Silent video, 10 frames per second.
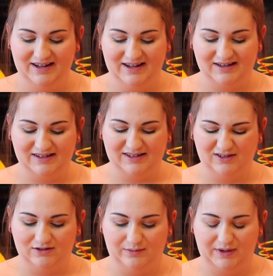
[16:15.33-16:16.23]
because it's still
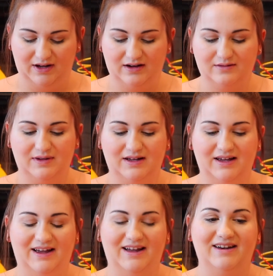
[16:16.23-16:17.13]
a little big on him,
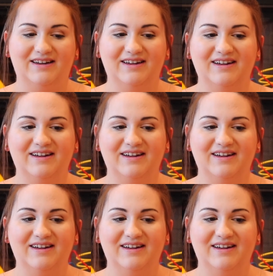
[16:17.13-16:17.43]
and